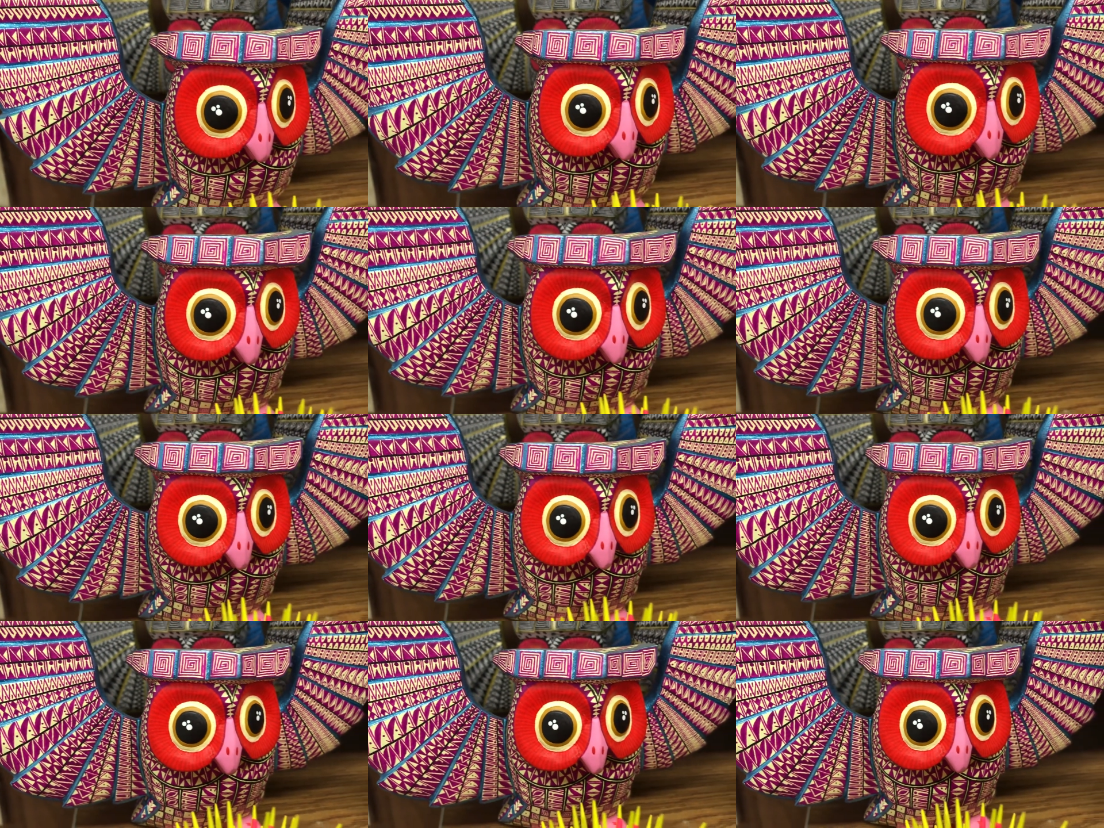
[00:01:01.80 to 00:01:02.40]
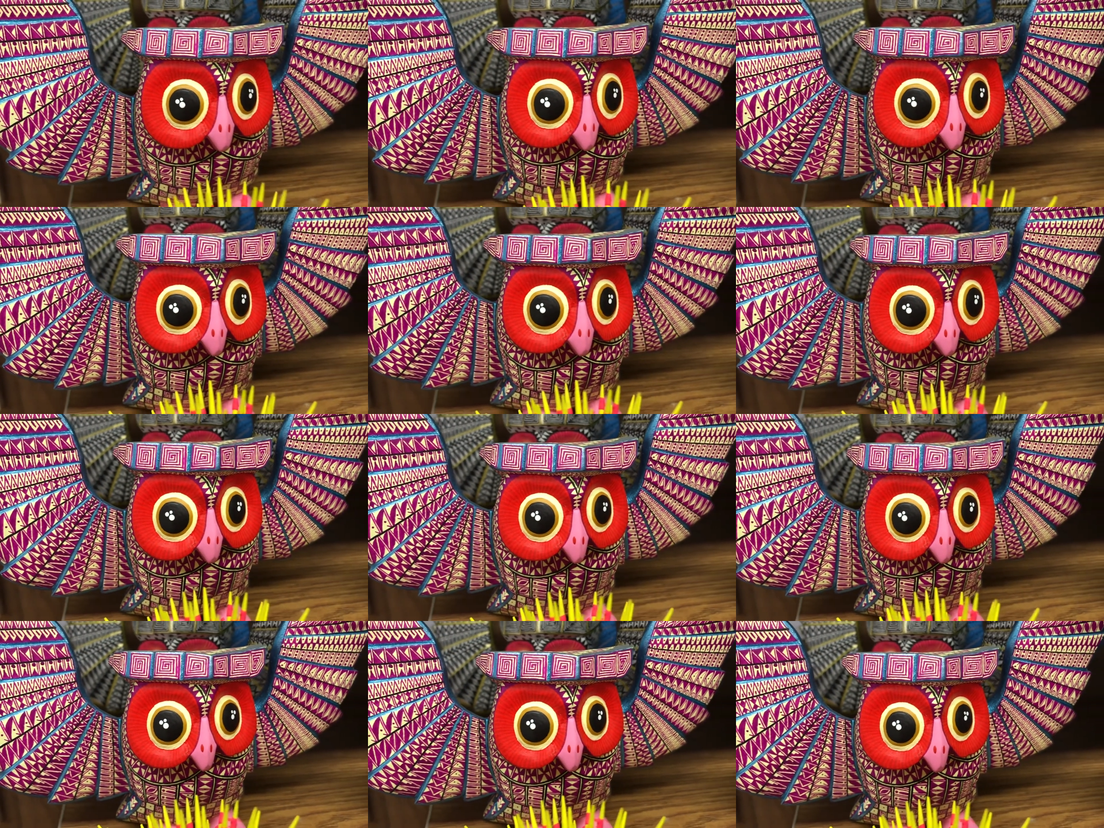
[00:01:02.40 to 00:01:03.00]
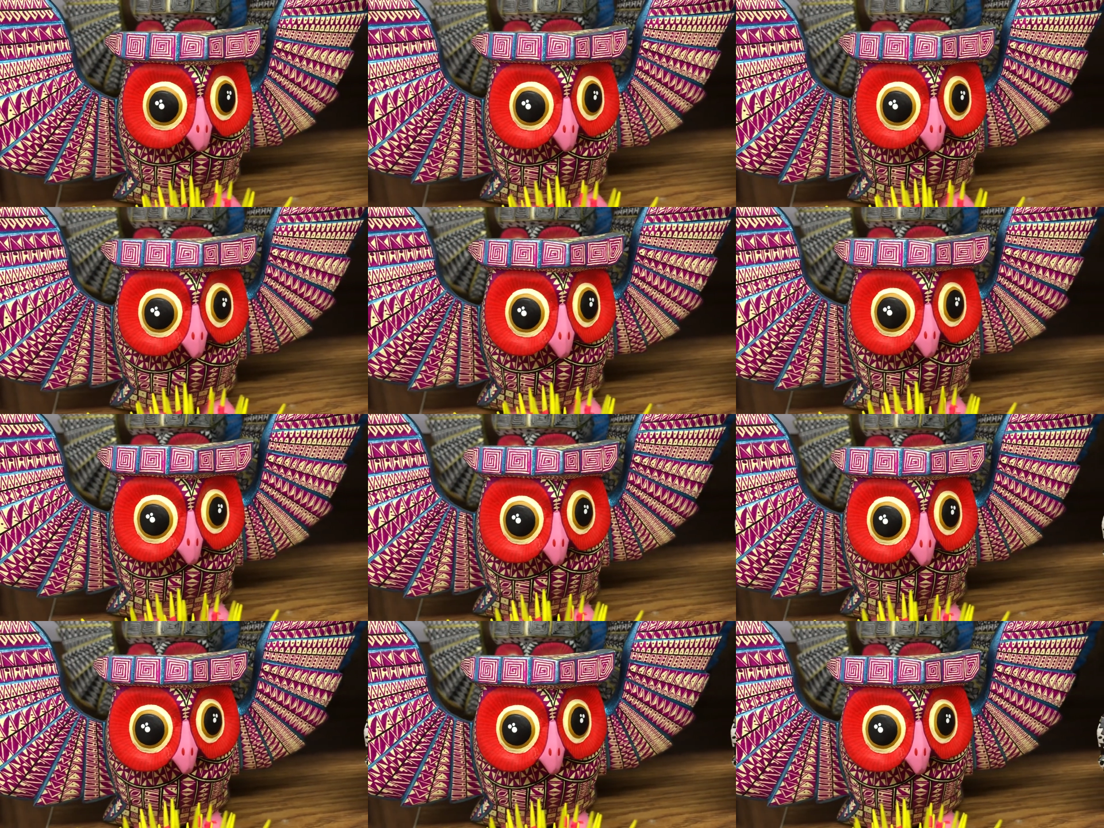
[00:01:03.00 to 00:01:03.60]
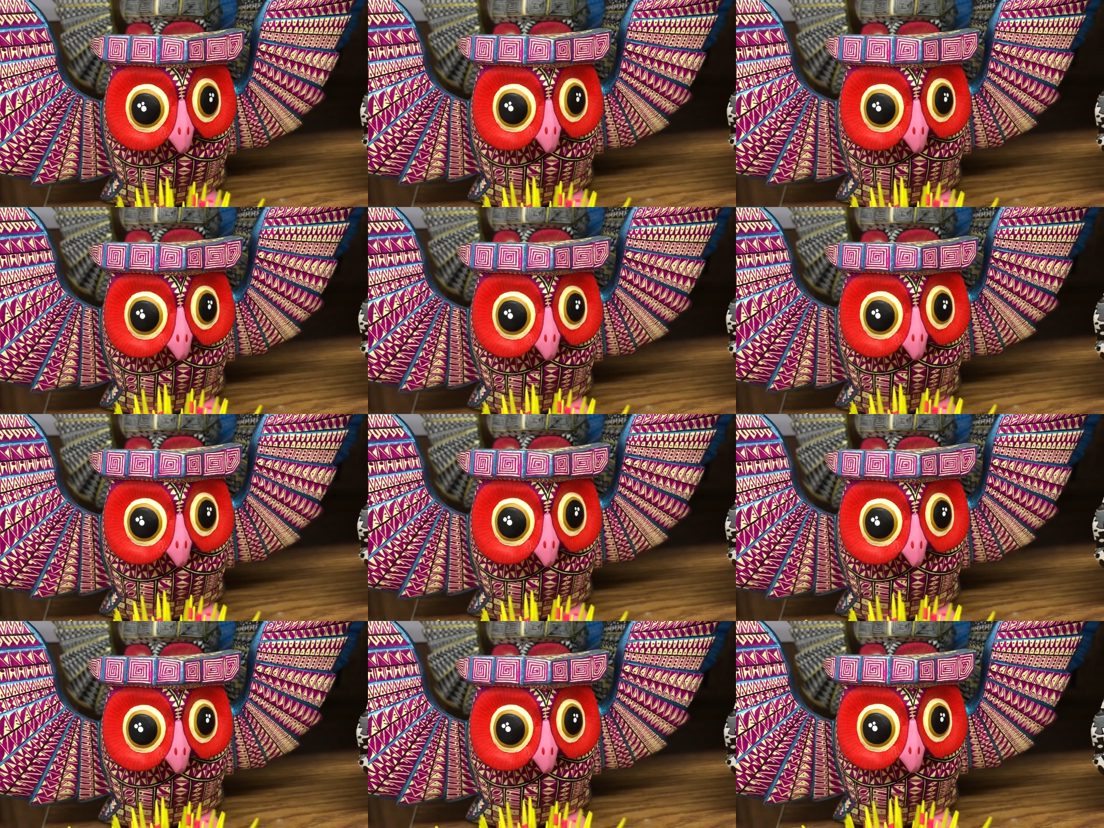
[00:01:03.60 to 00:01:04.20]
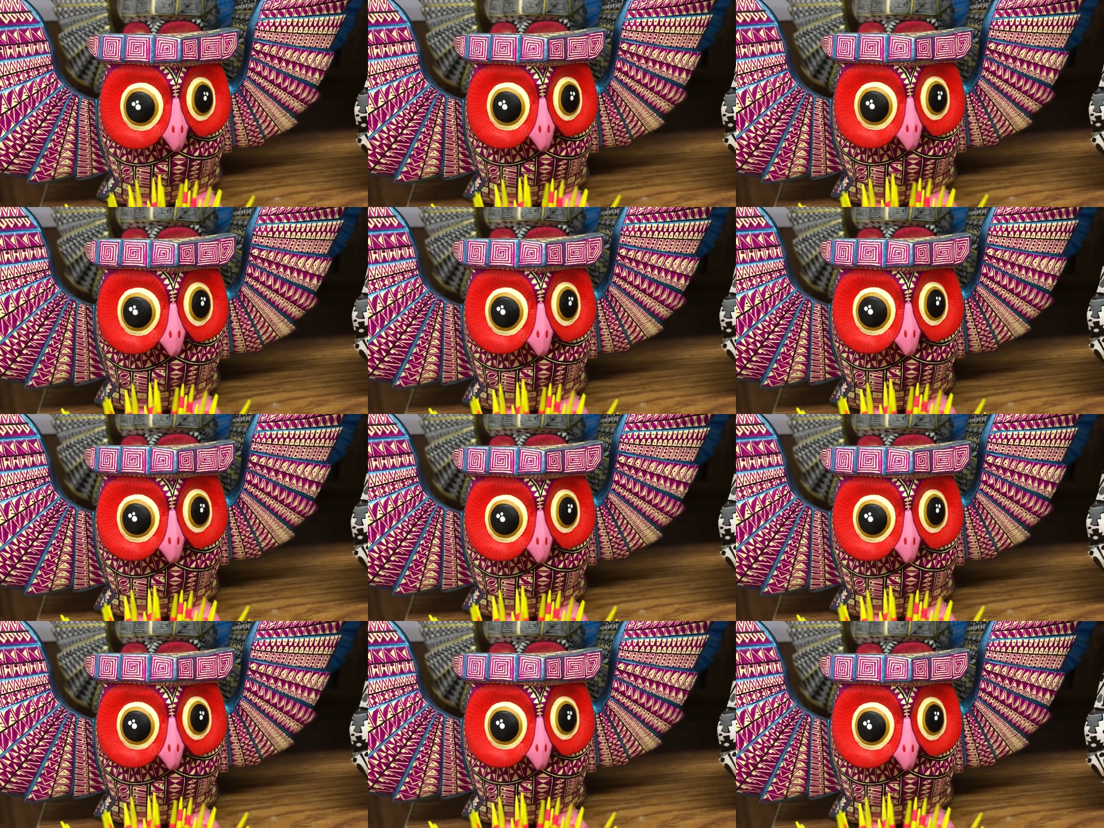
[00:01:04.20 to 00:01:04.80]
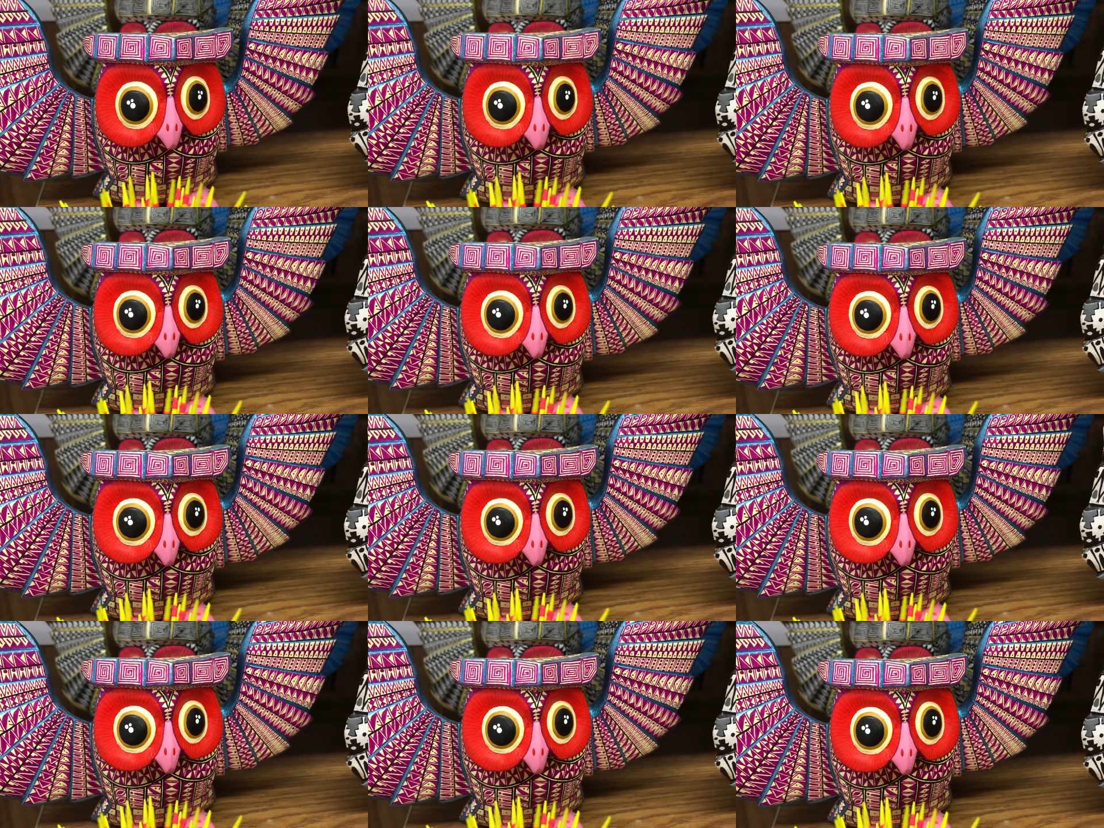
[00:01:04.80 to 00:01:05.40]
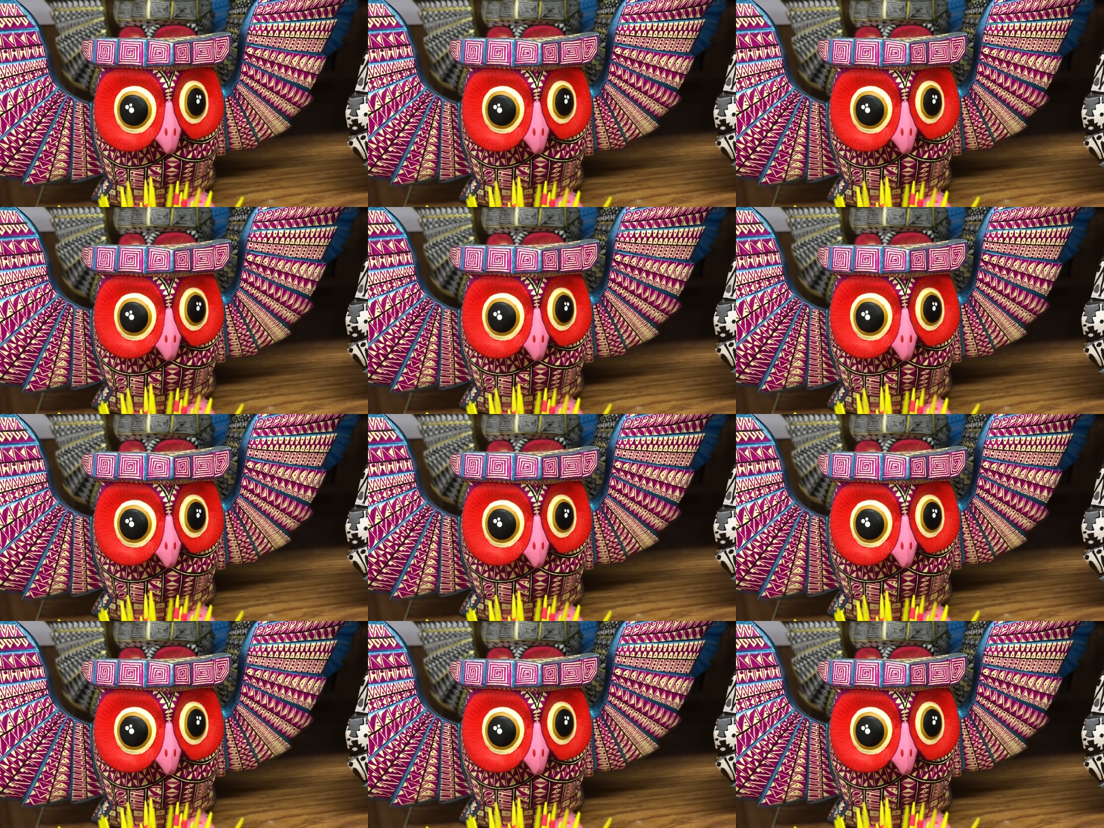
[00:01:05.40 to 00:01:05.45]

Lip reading: Nobody's mouth can be seen.